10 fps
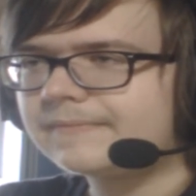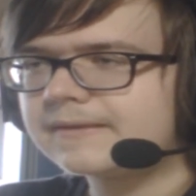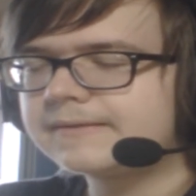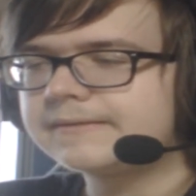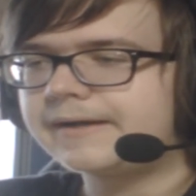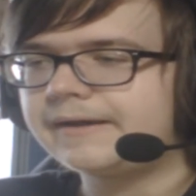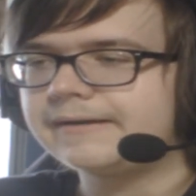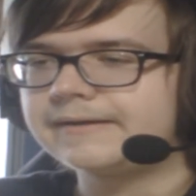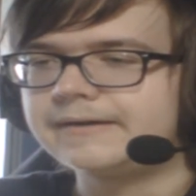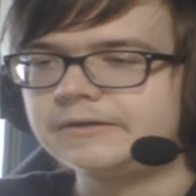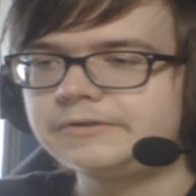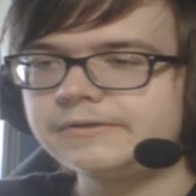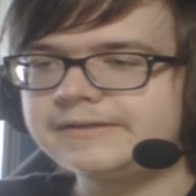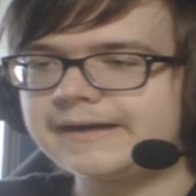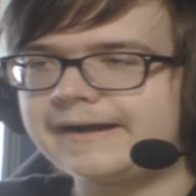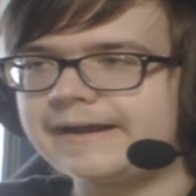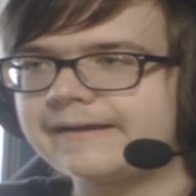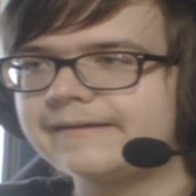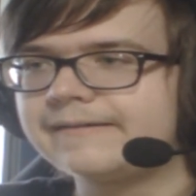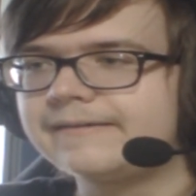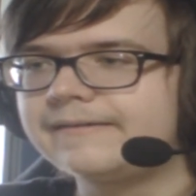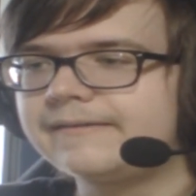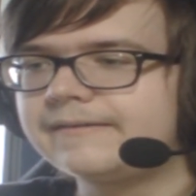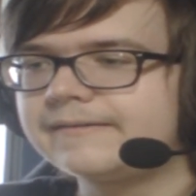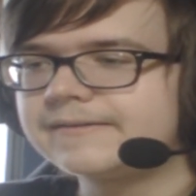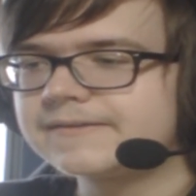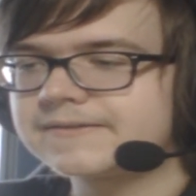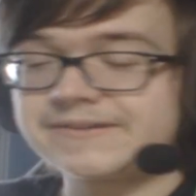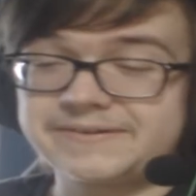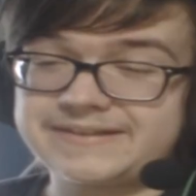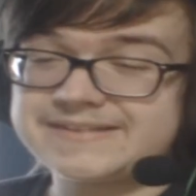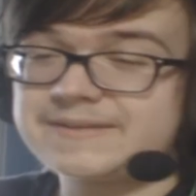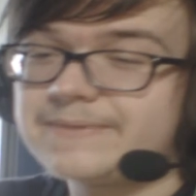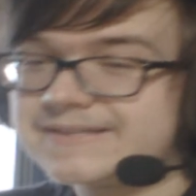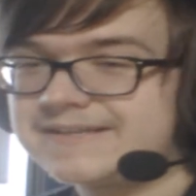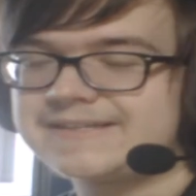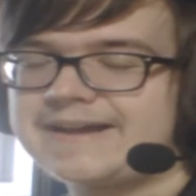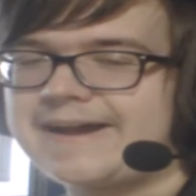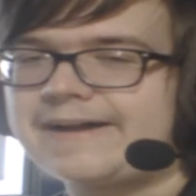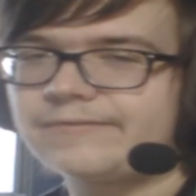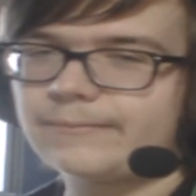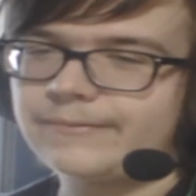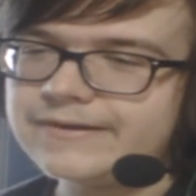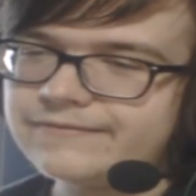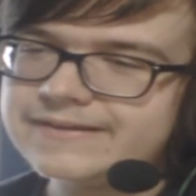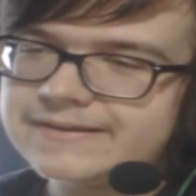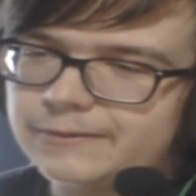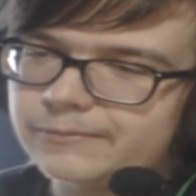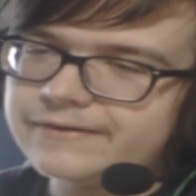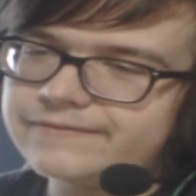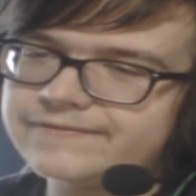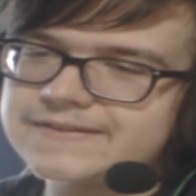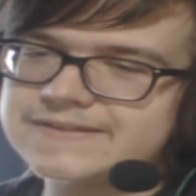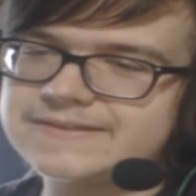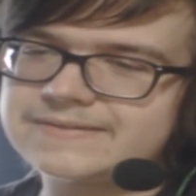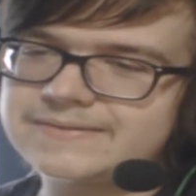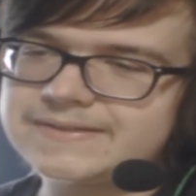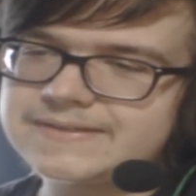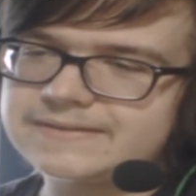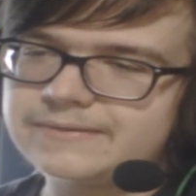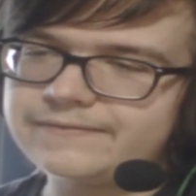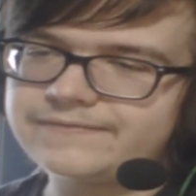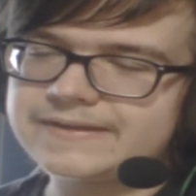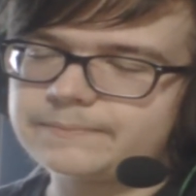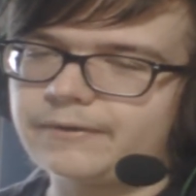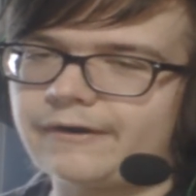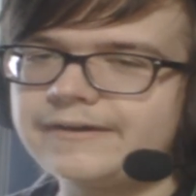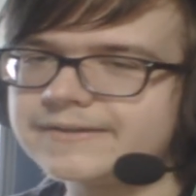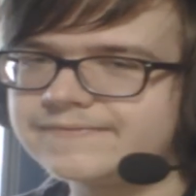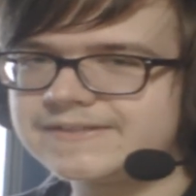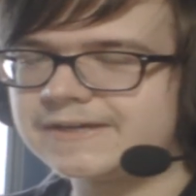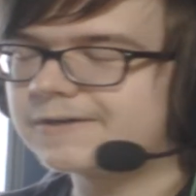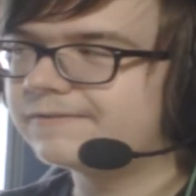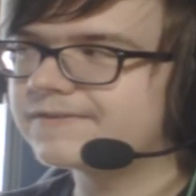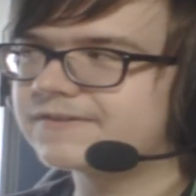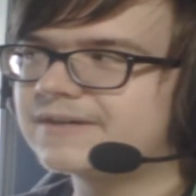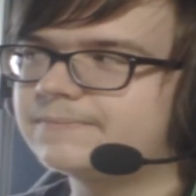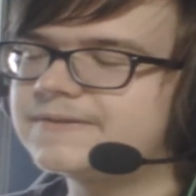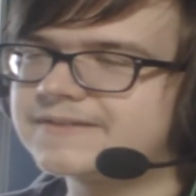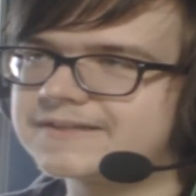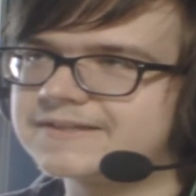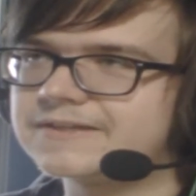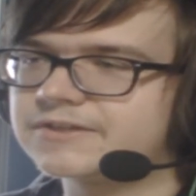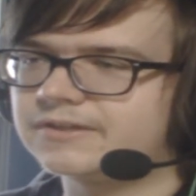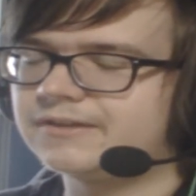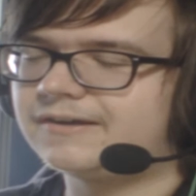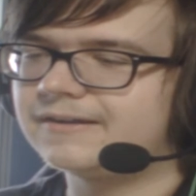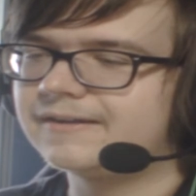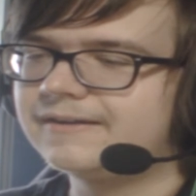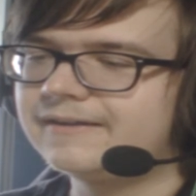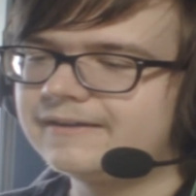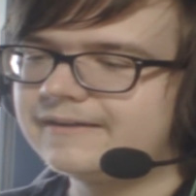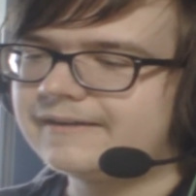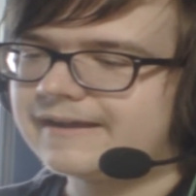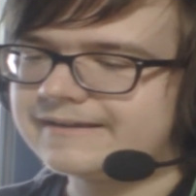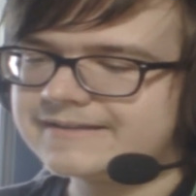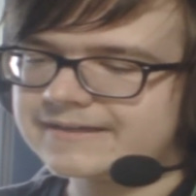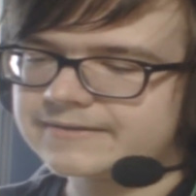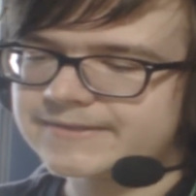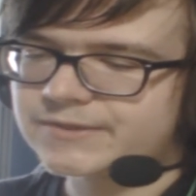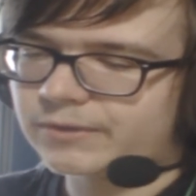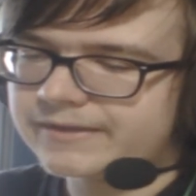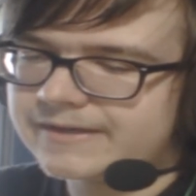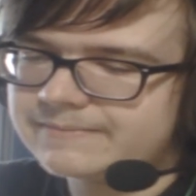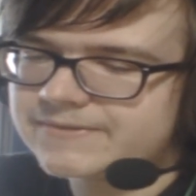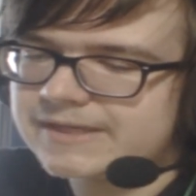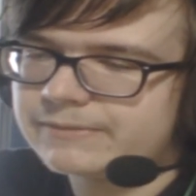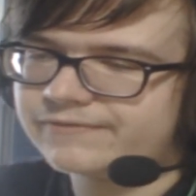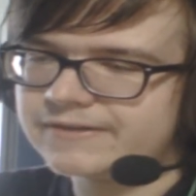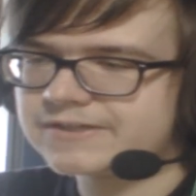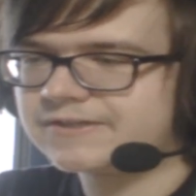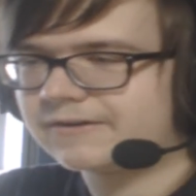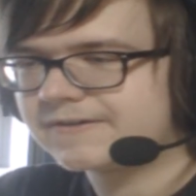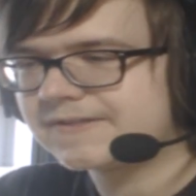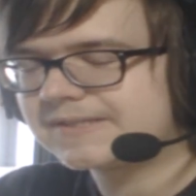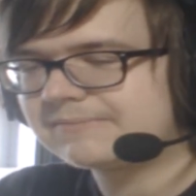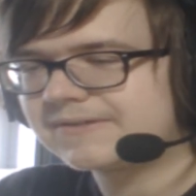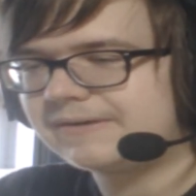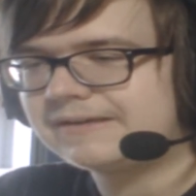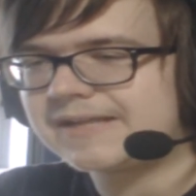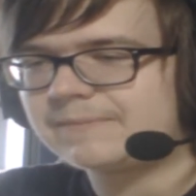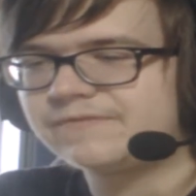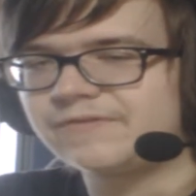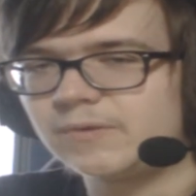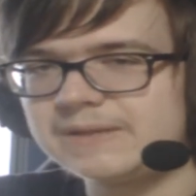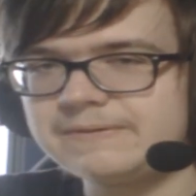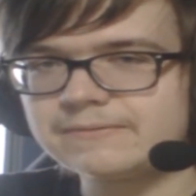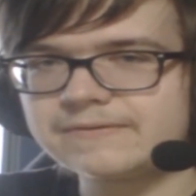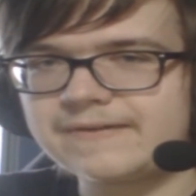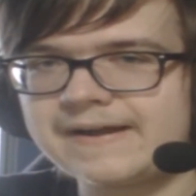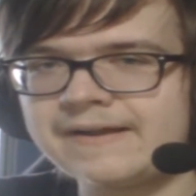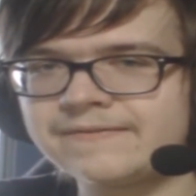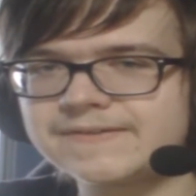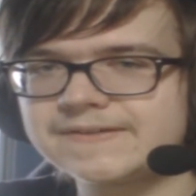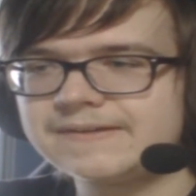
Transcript: not a good guy. So that's the best guess I have. What if that part of Xerath is already possessing Jellal, and he's like controlling him so he would finish the R system so he can like fully be revived,